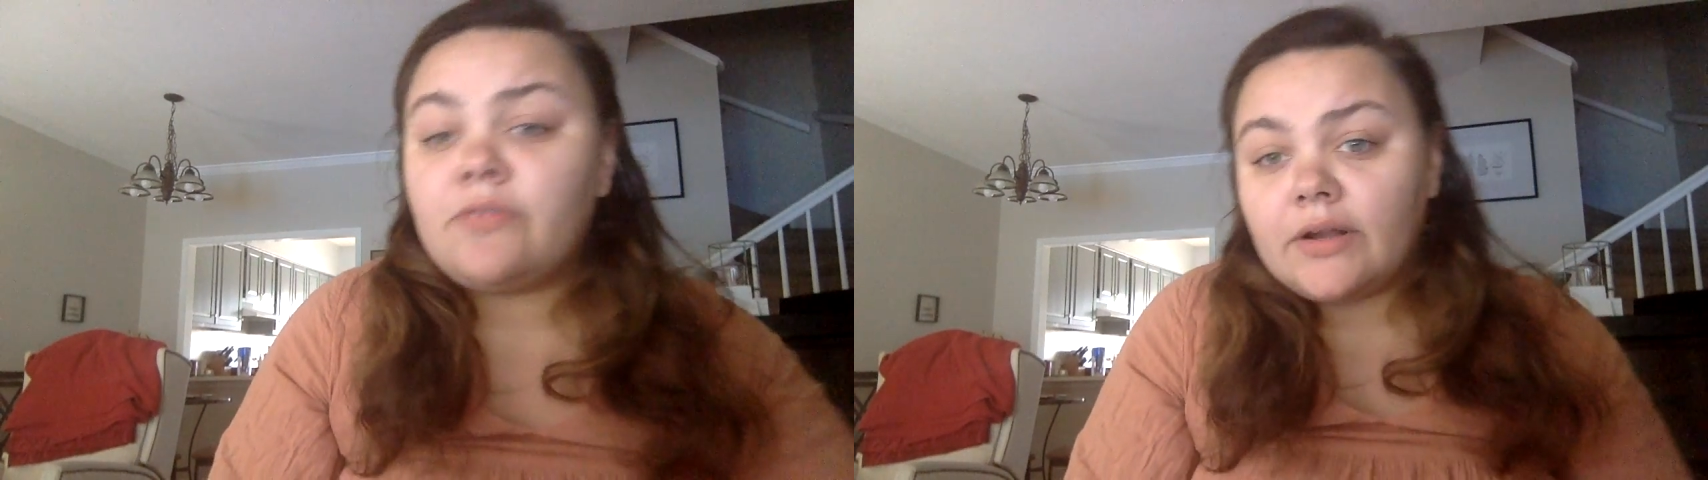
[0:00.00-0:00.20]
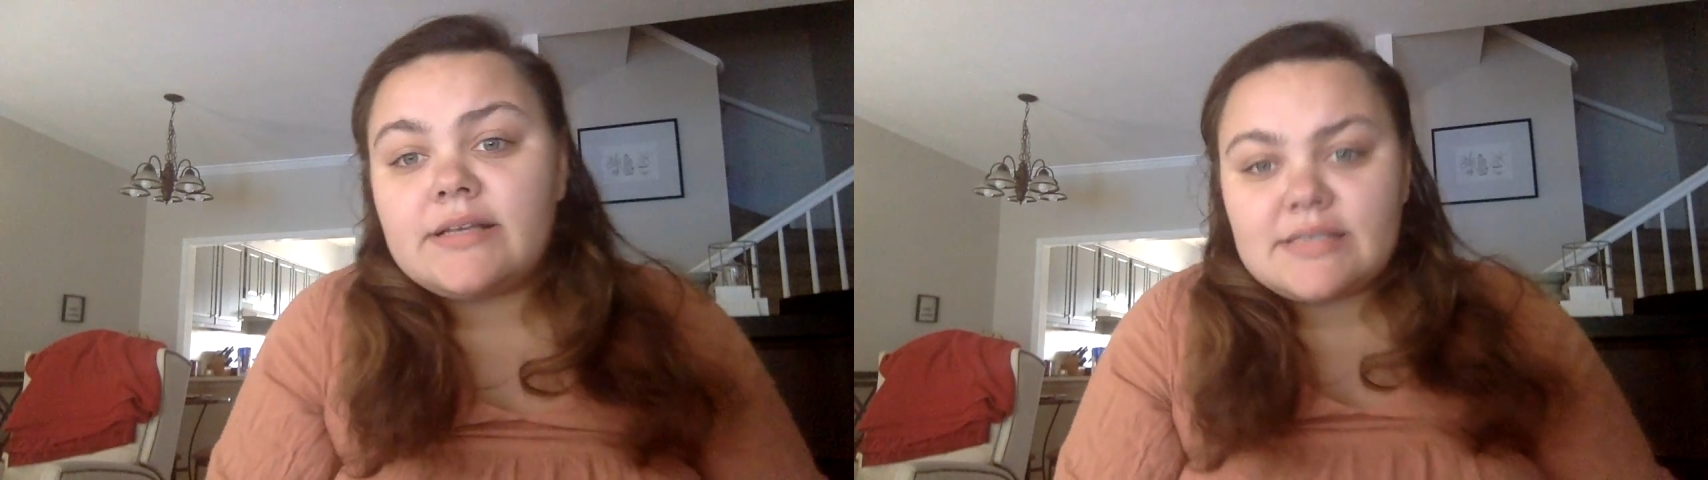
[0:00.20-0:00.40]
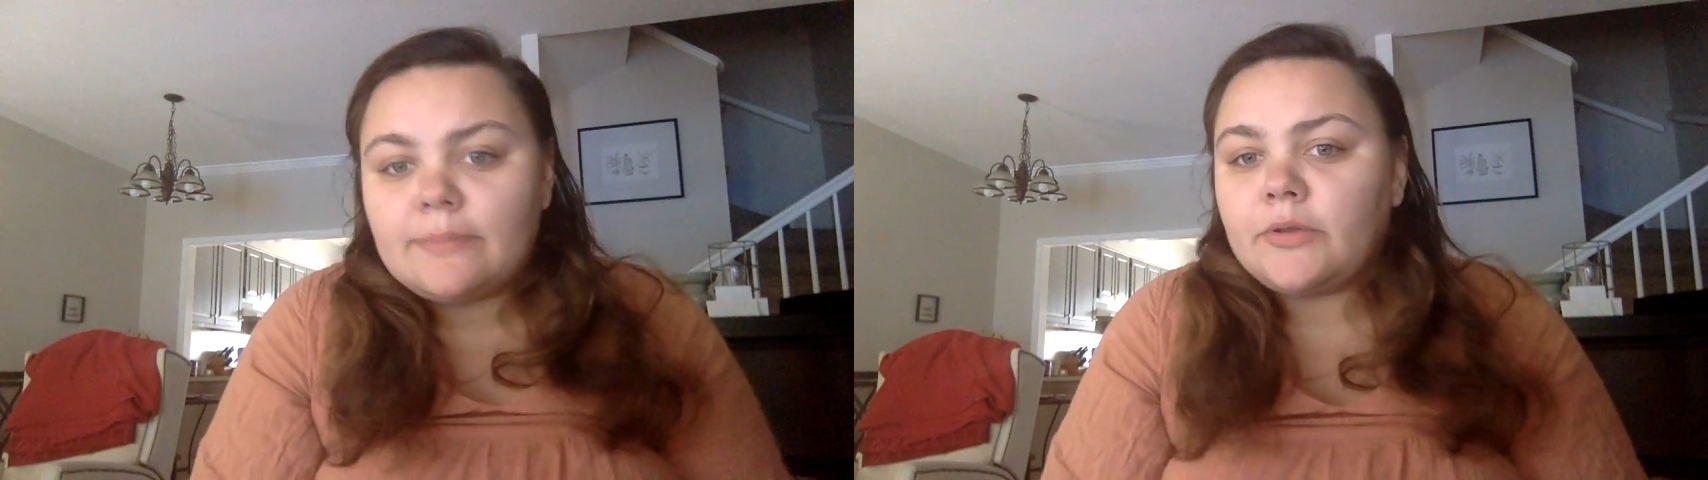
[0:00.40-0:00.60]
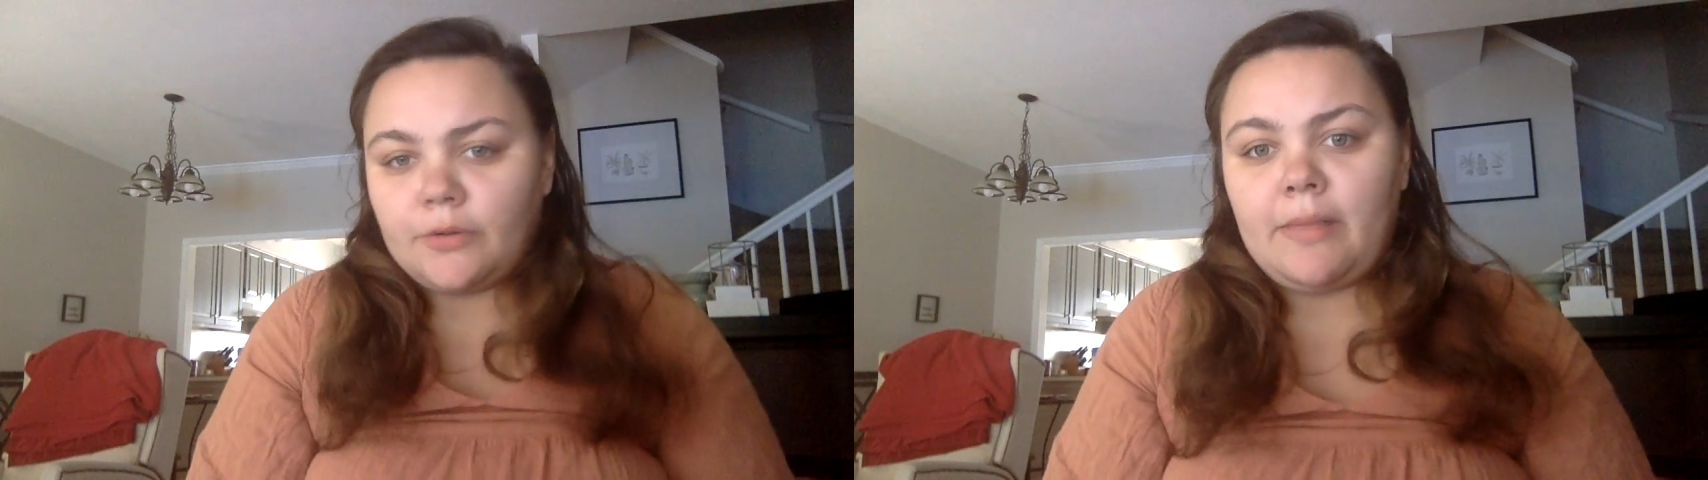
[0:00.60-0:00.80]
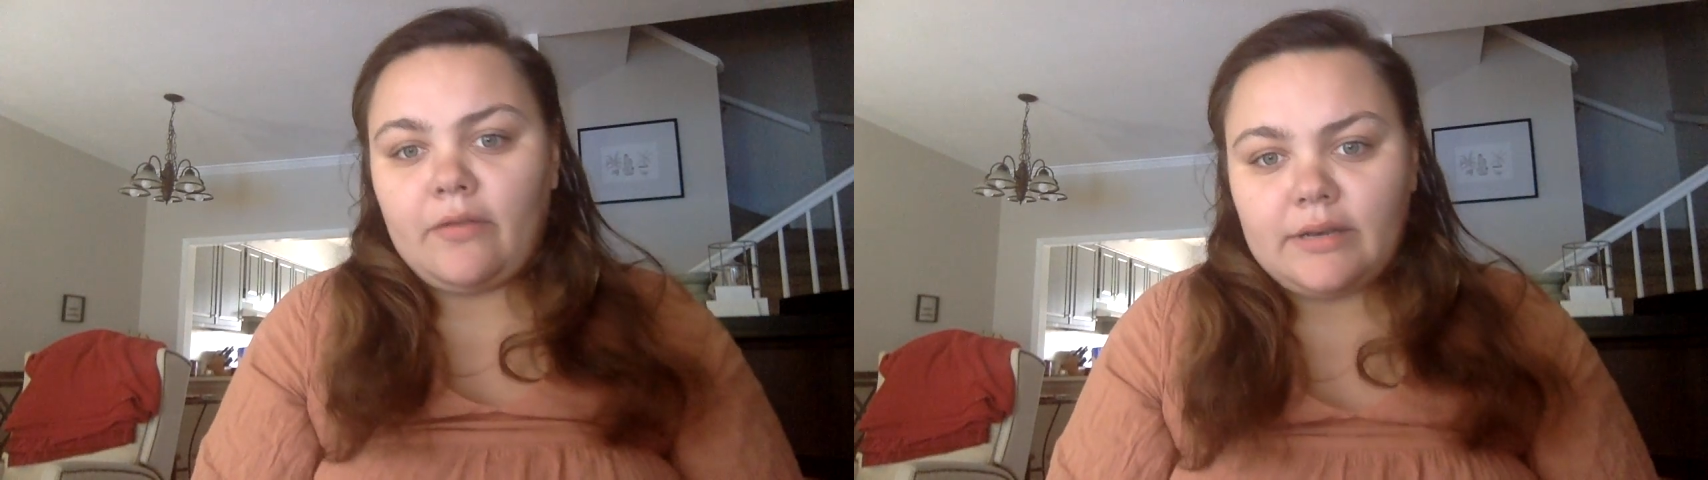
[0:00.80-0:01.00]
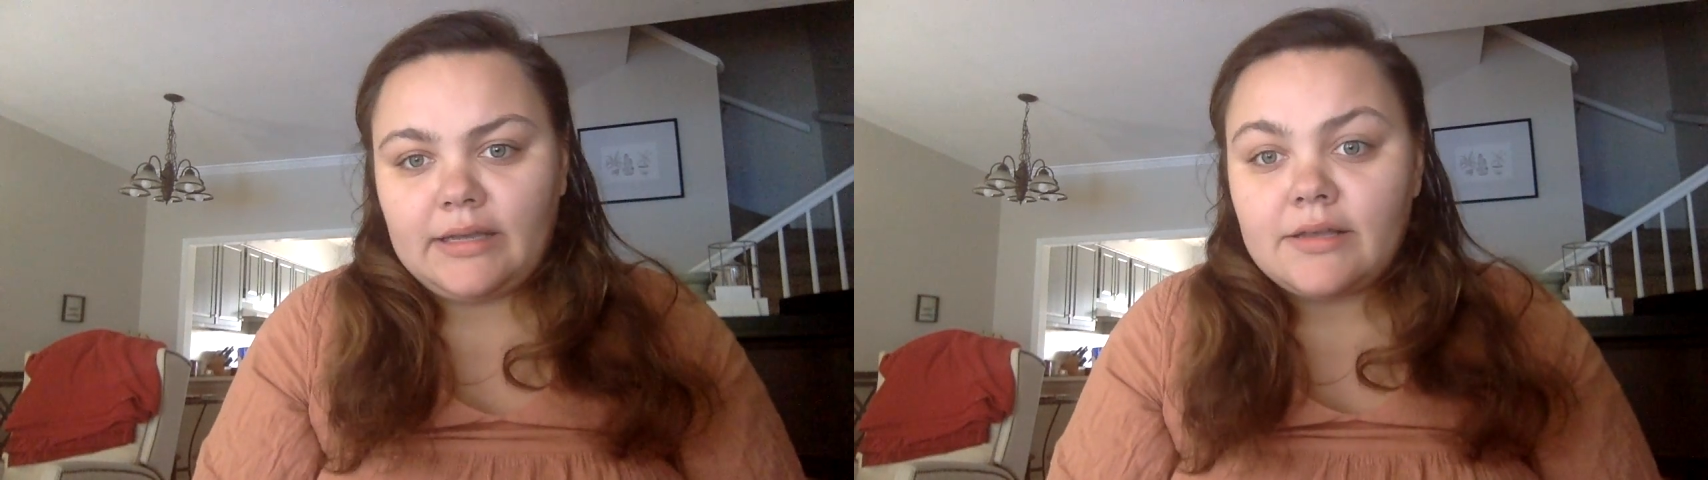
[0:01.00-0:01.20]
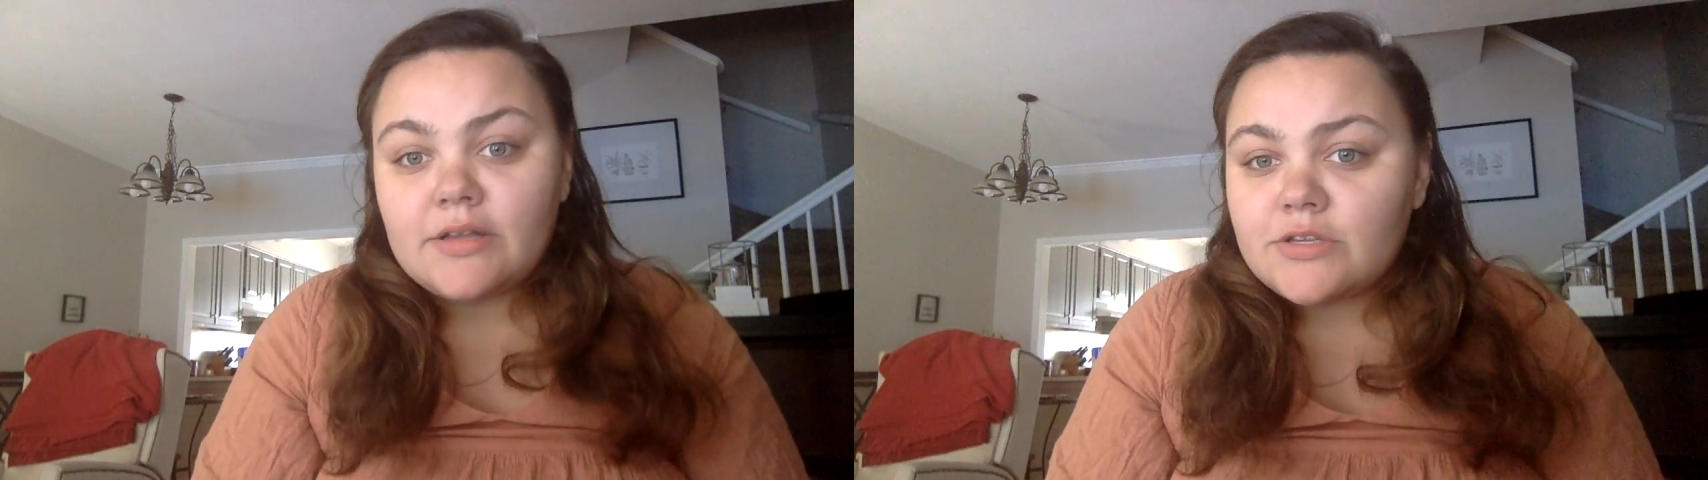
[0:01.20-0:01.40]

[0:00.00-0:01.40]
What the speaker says: very similar melody.